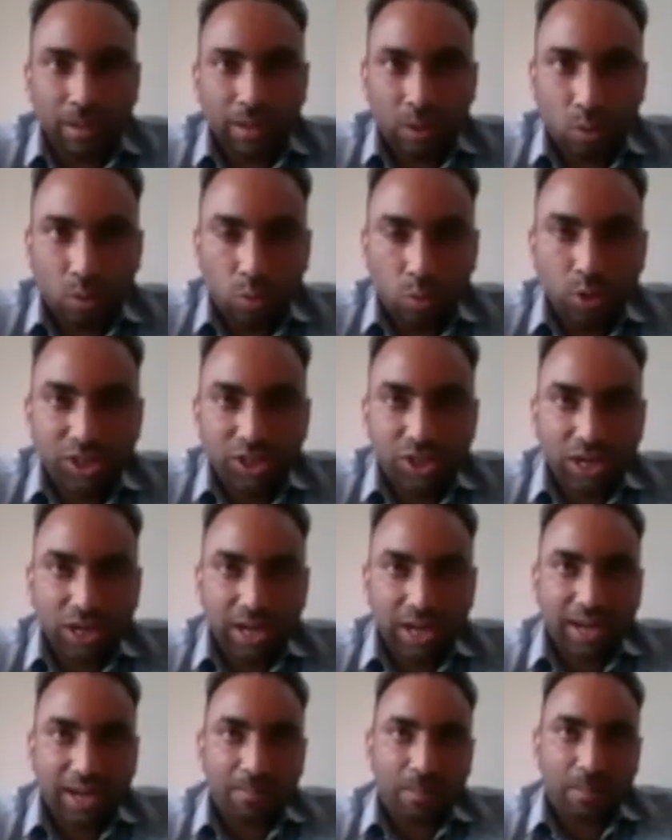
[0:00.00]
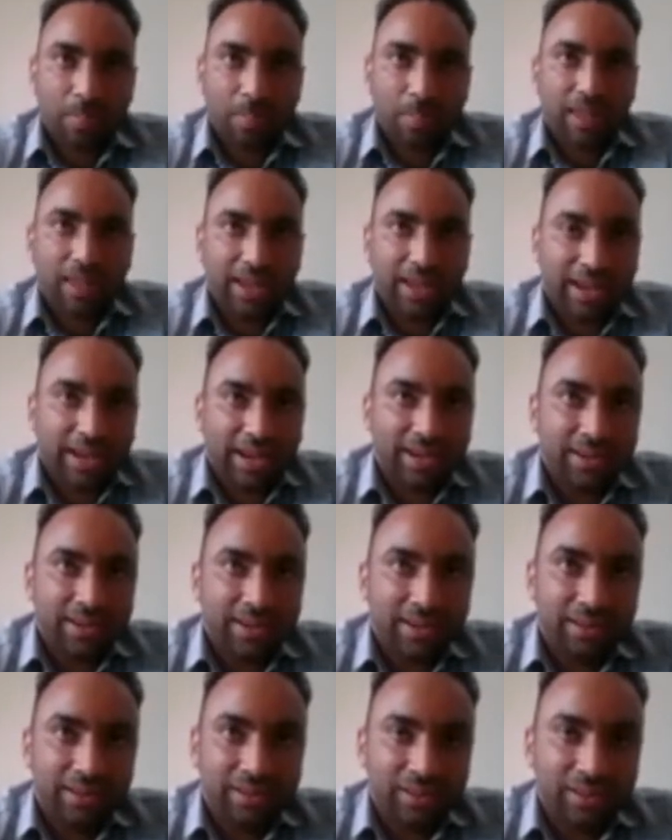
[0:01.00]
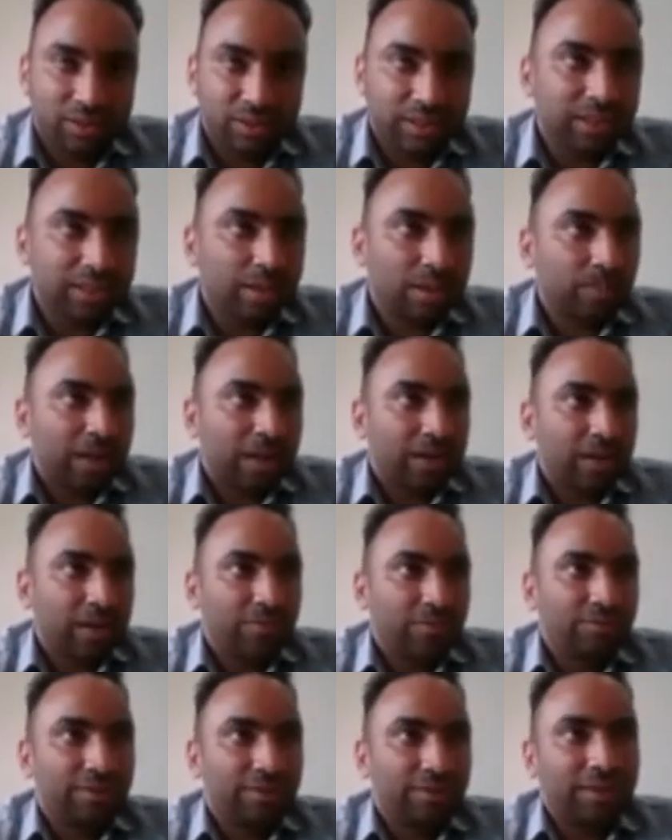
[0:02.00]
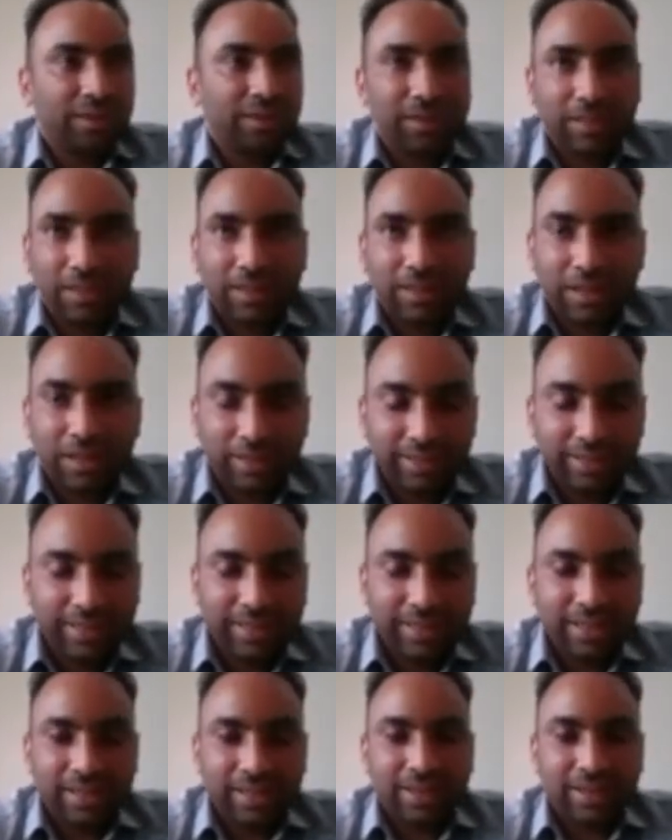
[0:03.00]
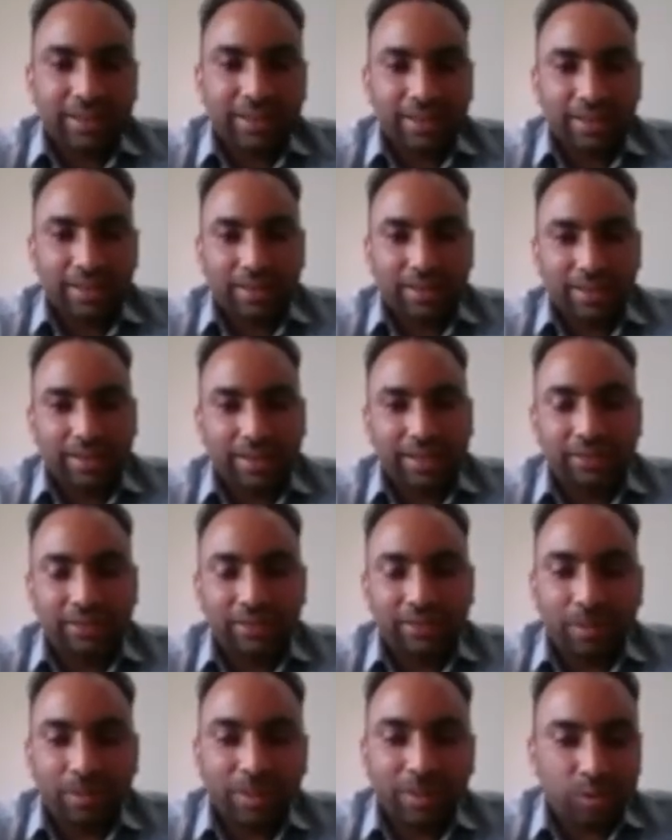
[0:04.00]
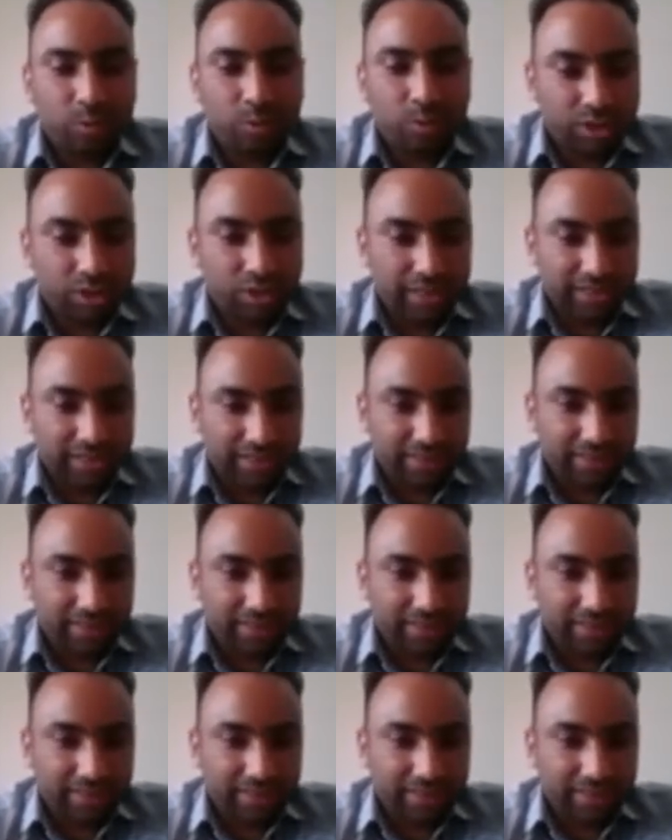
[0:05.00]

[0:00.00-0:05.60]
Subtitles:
Odisha and southern part of India, like Tamil Nadu state.